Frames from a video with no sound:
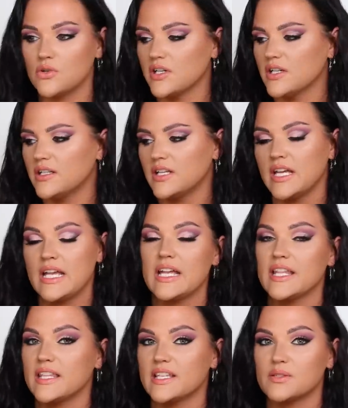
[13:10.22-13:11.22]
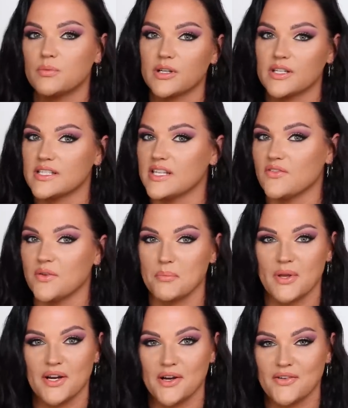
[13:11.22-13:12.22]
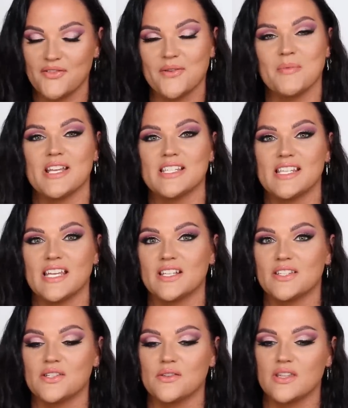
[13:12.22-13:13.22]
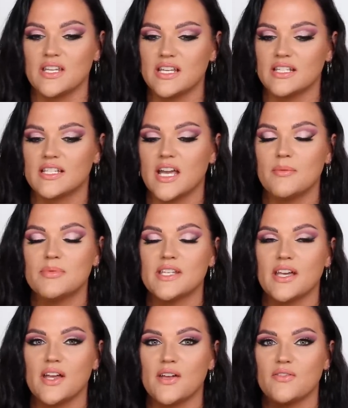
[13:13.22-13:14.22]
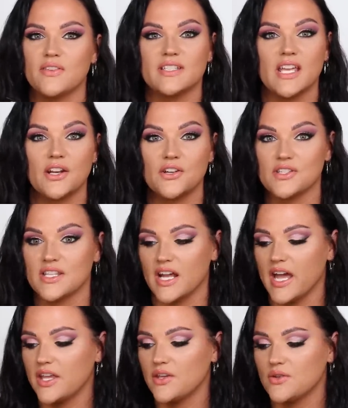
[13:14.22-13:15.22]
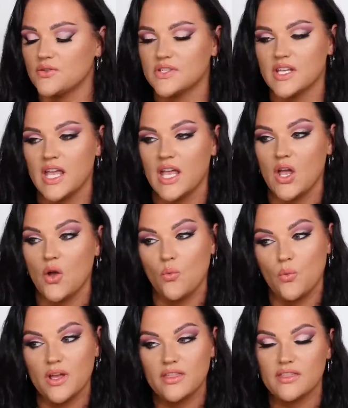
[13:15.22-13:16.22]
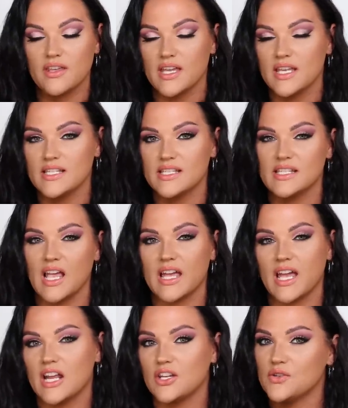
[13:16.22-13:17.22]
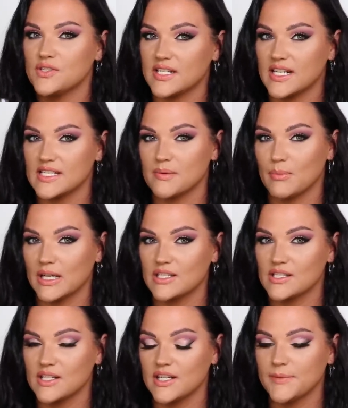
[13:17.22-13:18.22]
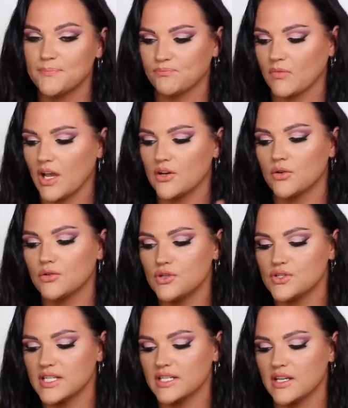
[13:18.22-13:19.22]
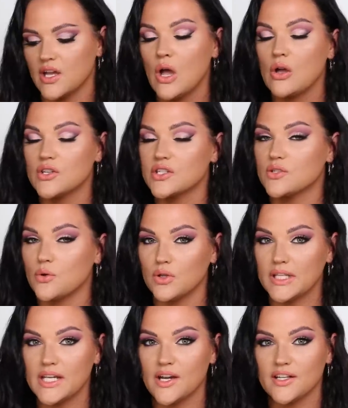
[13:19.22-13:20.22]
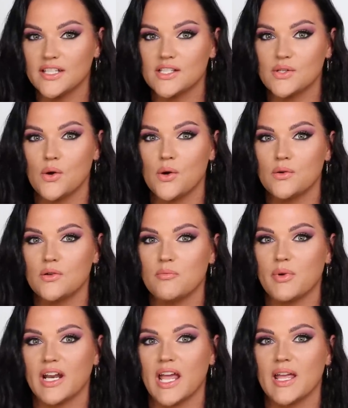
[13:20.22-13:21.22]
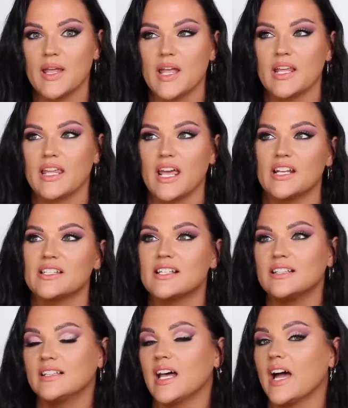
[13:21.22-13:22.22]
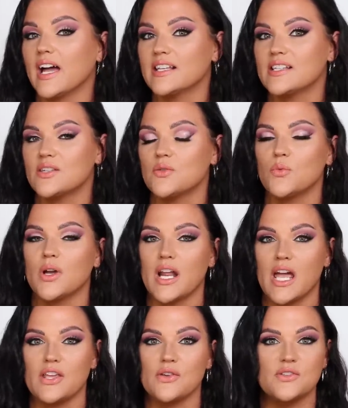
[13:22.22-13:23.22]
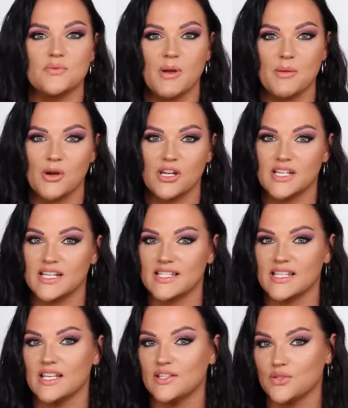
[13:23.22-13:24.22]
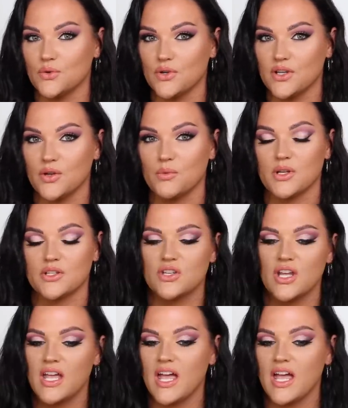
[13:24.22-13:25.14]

oil, this works even better for my skin. So the types of tanners that I use with this, I kind of use it as a mixer. I don't use it solely on its own, but I get it to last when I use my Bondi Sands oil, which